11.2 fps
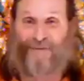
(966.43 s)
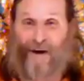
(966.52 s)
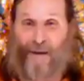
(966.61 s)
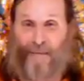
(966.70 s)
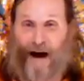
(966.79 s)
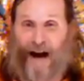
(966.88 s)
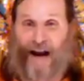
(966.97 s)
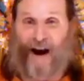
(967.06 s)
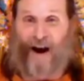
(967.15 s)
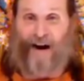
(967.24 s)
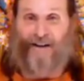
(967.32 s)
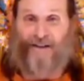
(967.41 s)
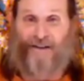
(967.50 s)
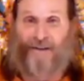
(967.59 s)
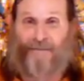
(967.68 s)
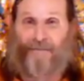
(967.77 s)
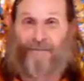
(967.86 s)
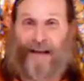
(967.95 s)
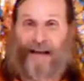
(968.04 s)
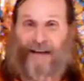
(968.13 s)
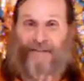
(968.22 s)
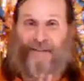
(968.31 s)
from my heart.
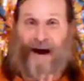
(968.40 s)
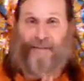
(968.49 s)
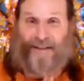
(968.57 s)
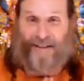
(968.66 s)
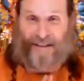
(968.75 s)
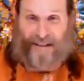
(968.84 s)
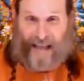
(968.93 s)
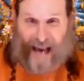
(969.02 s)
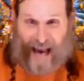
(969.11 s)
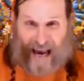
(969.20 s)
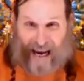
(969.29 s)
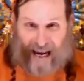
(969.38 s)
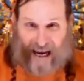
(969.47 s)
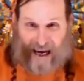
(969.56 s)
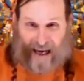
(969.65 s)
Namaste.